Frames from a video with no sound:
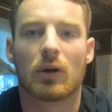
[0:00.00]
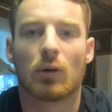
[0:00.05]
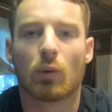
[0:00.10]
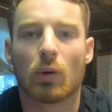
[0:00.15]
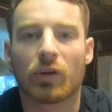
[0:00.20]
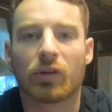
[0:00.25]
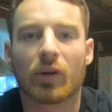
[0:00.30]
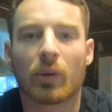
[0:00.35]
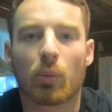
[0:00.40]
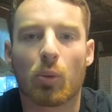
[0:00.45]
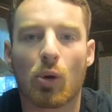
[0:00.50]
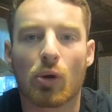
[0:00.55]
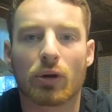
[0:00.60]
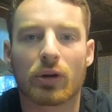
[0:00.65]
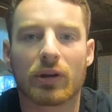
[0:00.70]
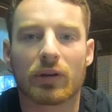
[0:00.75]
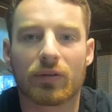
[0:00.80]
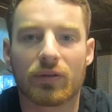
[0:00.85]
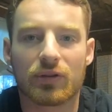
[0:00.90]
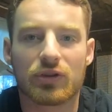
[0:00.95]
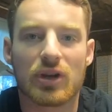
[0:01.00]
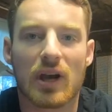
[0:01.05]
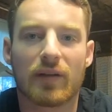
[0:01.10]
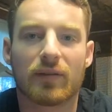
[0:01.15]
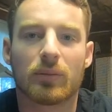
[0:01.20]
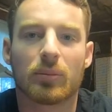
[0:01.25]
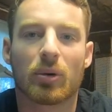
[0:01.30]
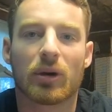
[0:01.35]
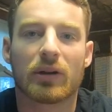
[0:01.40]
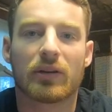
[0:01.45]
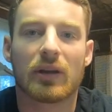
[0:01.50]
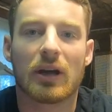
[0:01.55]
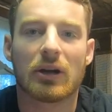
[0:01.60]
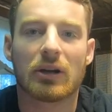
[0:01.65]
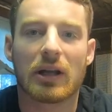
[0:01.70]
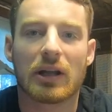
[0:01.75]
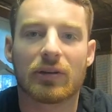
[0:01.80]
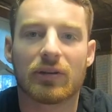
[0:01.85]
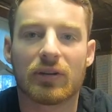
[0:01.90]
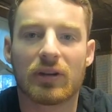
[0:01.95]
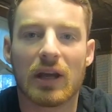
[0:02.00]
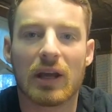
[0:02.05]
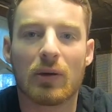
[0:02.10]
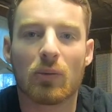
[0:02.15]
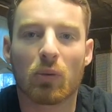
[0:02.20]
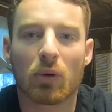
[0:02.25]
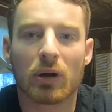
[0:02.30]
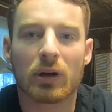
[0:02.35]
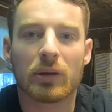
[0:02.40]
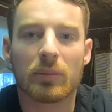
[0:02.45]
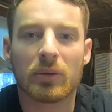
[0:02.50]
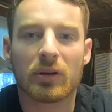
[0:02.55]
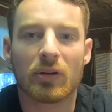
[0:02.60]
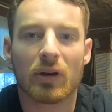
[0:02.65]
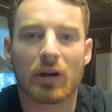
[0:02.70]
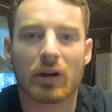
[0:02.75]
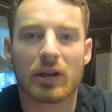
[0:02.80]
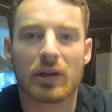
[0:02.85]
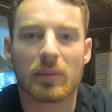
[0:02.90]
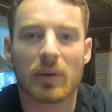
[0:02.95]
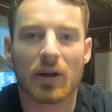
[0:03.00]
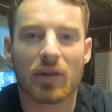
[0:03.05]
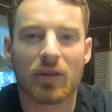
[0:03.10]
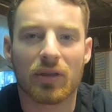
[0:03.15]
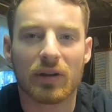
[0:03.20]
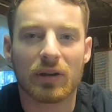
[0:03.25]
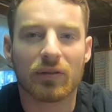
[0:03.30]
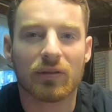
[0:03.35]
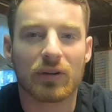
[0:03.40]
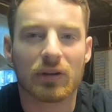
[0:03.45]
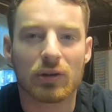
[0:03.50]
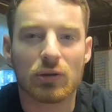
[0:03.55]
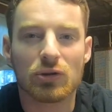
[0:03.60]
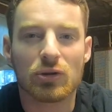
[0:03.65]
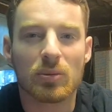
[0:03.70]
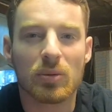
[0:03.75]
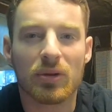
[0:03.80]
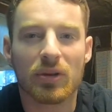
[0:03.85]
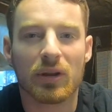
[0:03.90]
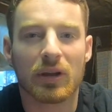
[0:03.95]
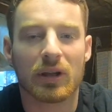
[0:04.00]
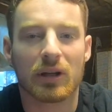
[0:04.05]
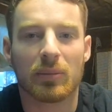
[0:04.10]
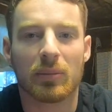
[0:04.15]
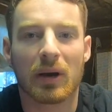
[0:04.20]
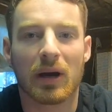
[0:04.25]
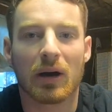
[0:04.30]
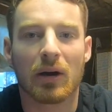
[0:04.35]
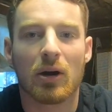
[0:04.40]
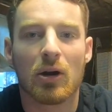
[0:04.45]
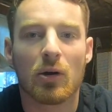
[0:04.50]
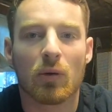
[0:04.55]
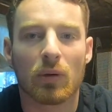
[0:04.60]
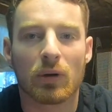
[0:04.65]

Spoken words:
What's up, world? It's the Javelin Breakdown, and today we're going to be talking about things that you should be thinking about